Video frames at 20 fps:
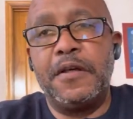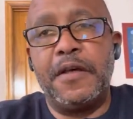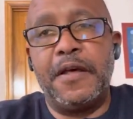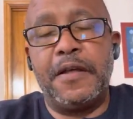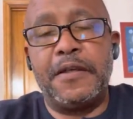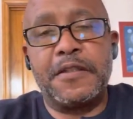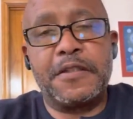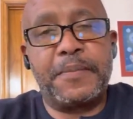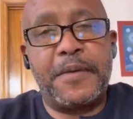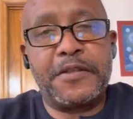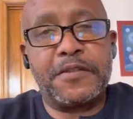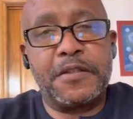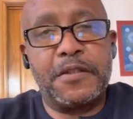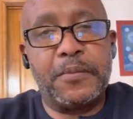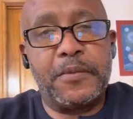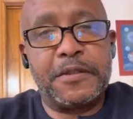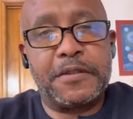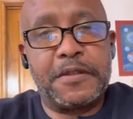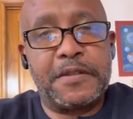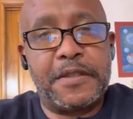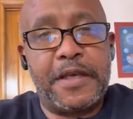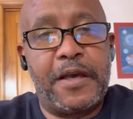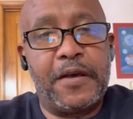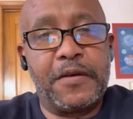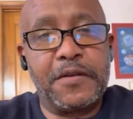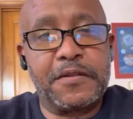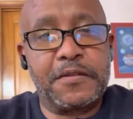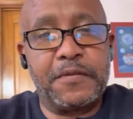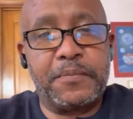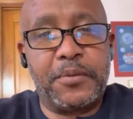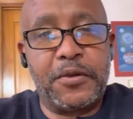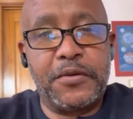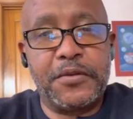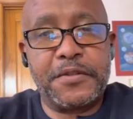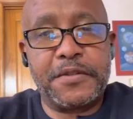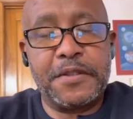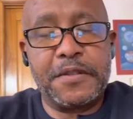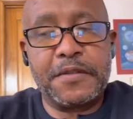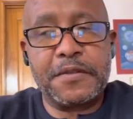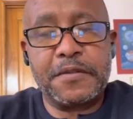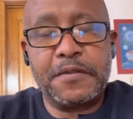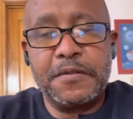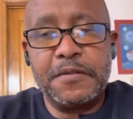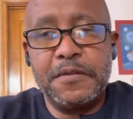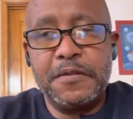and especially with the tales of Perseus.